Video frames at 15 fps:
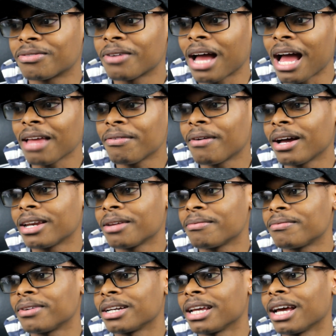I find
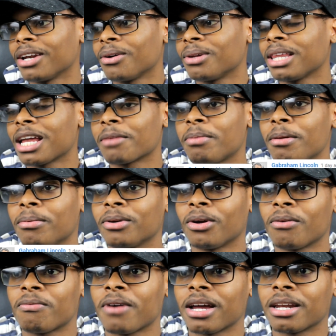him funny. I know a lot of people
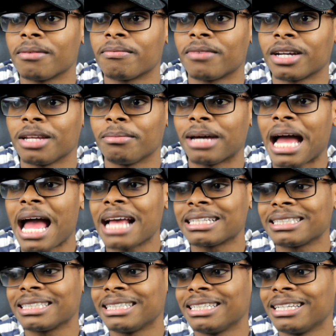don't find him funny, but I
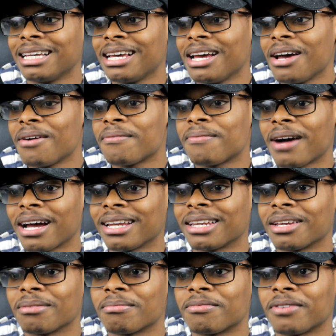actually find
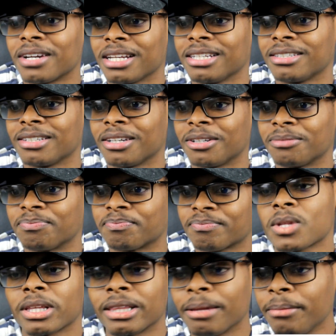him funny. So
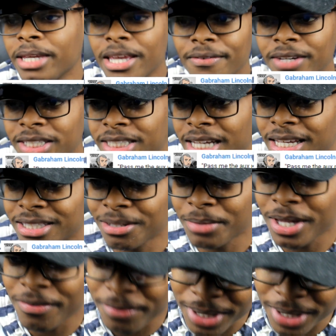let me give it a chance. Let me give him